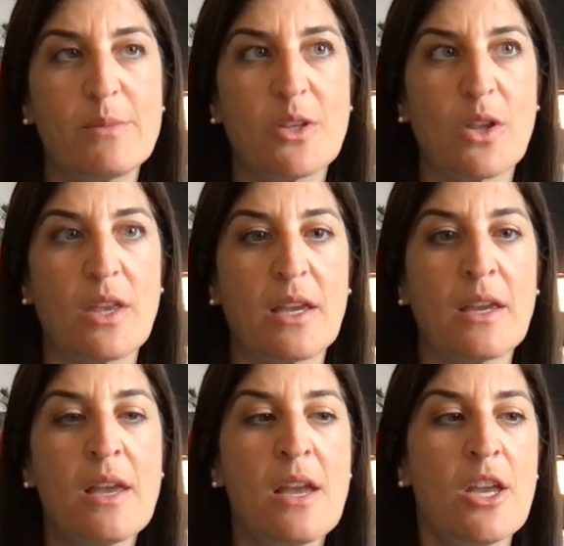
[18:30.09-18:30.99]
So I think
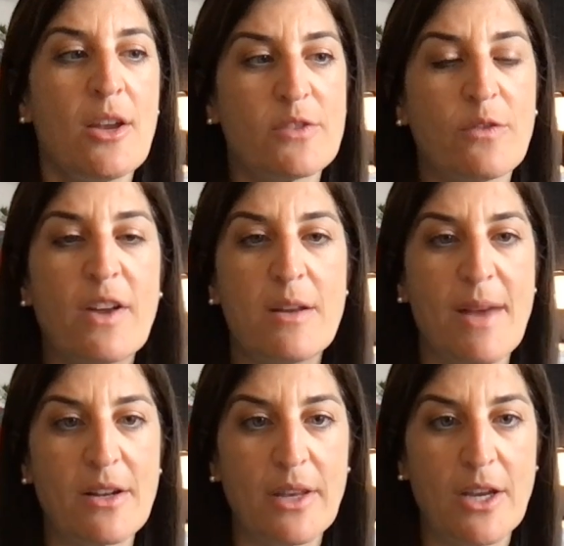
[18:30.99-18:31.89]
you have to
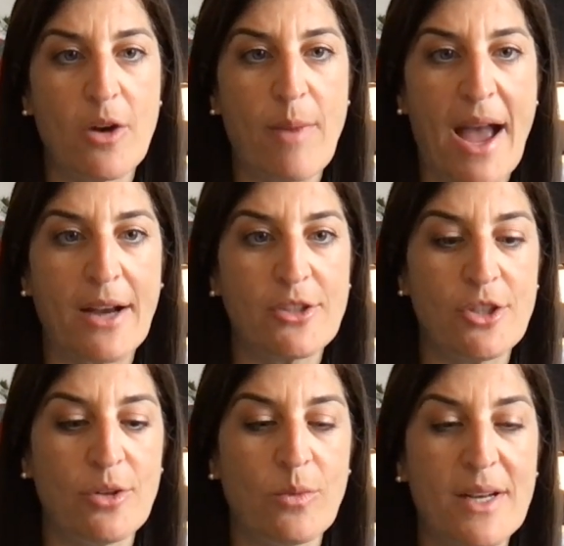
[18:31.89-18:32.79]
fundamentally go back
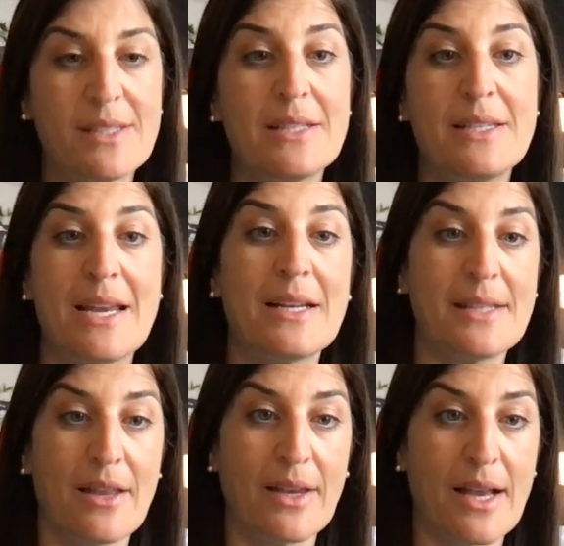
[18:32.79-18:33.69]
to what is the data
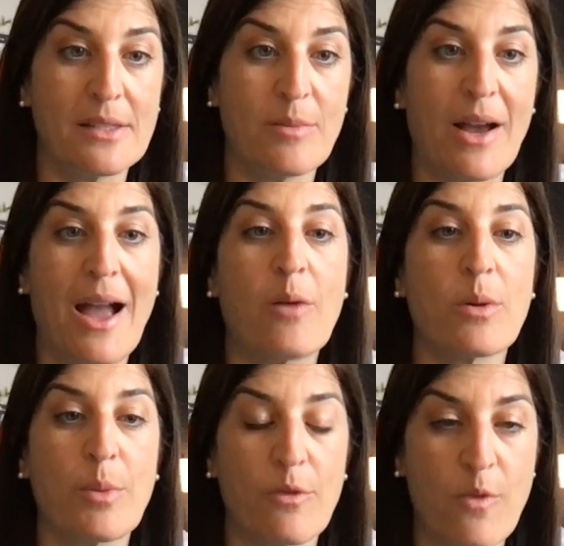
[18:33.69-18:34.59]
telling us about how we're
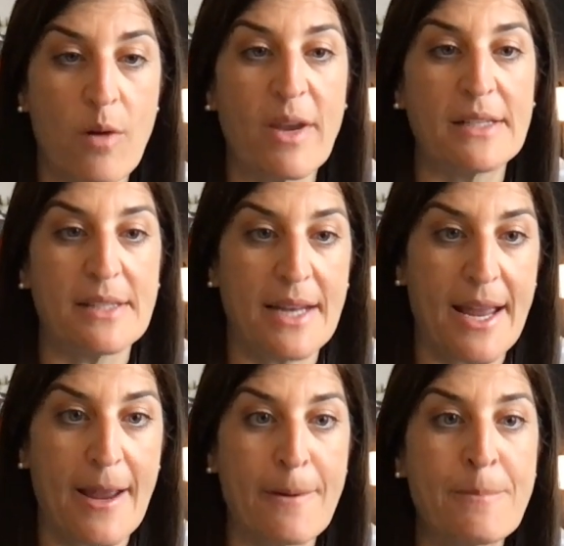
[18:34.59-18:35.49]
performing
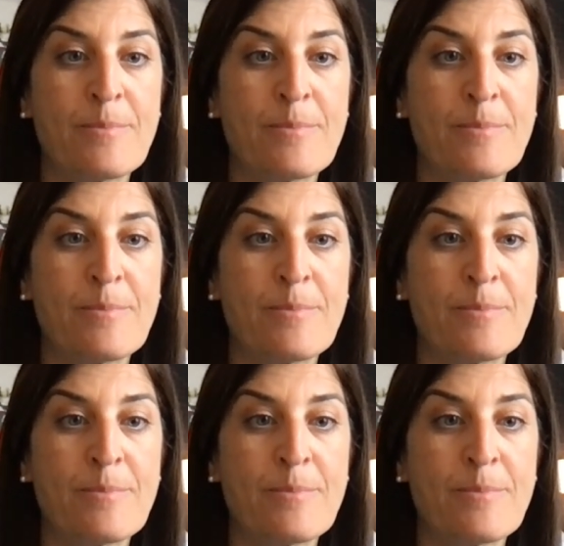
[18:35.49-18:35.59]
today?